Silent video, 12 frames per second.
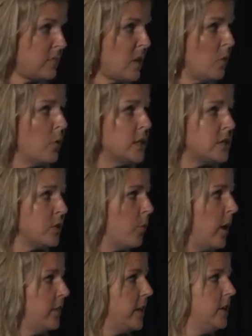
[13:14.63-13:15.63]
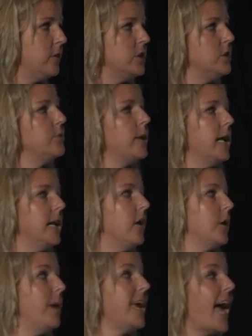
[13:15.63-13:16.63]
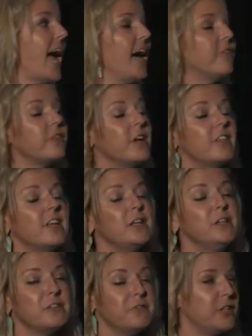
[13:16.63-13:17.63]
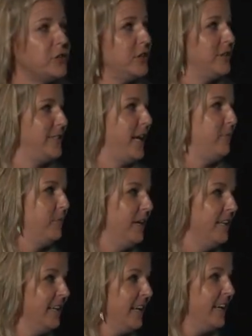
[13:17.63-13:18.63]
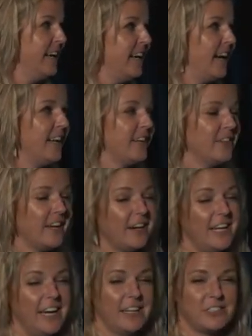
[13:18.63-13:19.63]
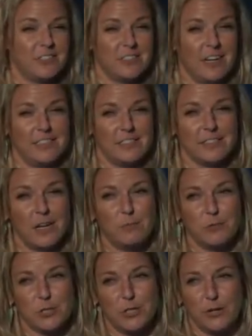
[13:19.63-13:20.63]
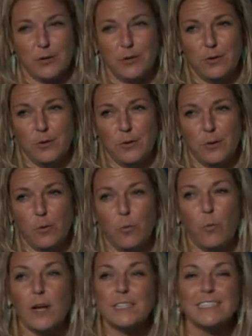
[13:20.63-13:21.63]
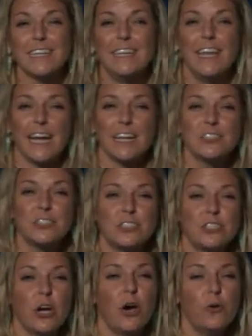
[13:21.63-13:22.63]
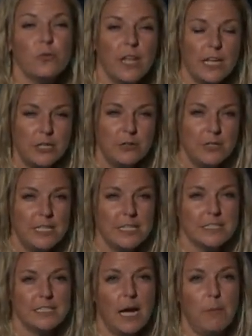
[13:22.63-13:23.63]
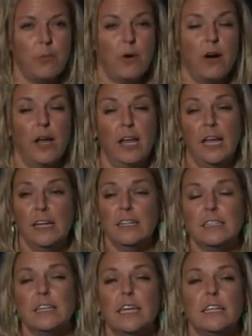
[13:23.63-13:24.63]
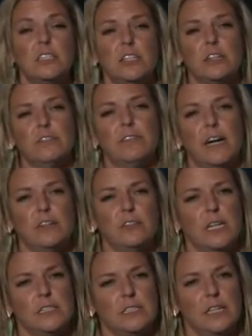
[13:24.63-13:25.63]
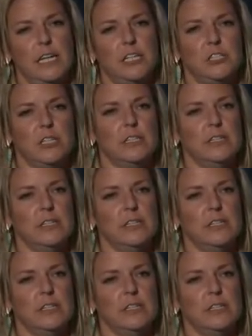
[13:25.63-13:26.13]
What's the one thing you can do right now to make everything in your vision statement and clarity exercises come true? What's the next stone that you need to step on to get to your final destination?